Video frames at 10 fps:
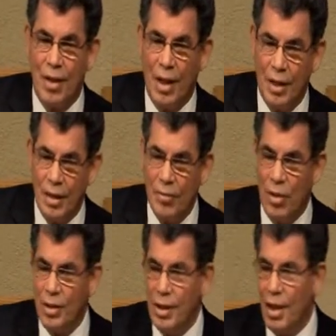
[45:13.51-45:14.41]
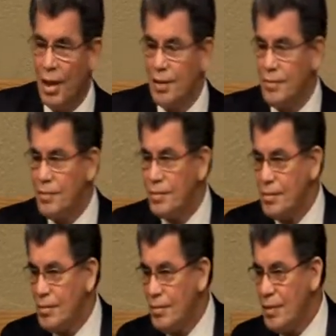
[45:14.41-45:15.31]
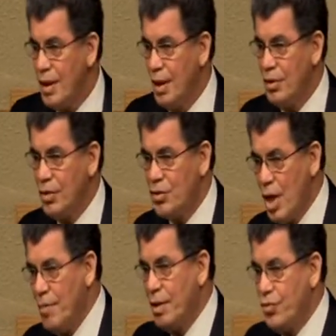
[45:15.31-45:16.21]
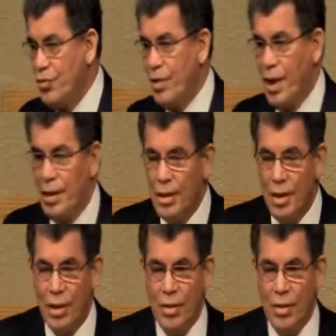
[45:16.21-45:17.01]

A demoniac. And the demons then